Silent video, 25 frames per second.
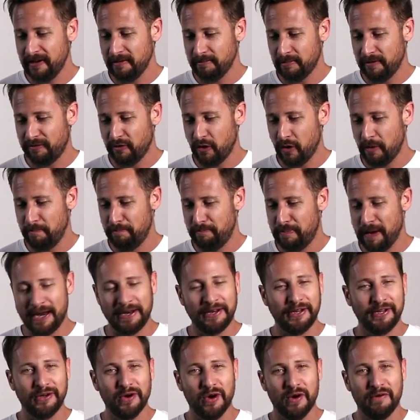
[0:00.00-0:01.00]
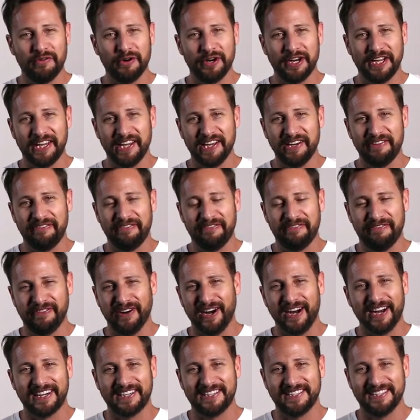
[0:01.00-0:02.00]
before bending over to get
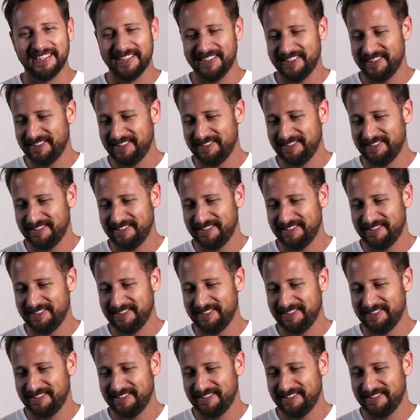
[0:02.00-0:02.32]
fucked.